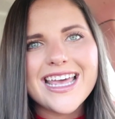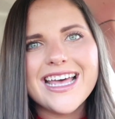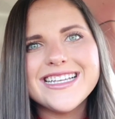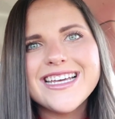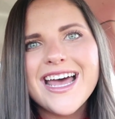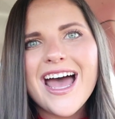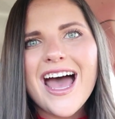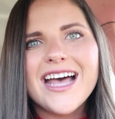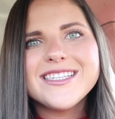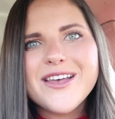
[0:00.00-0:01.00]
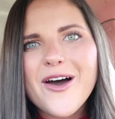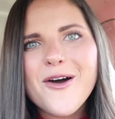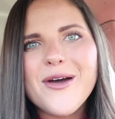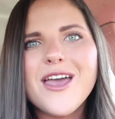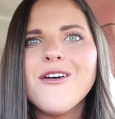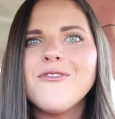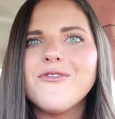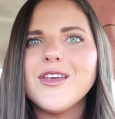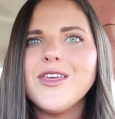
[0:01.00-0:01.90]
And so if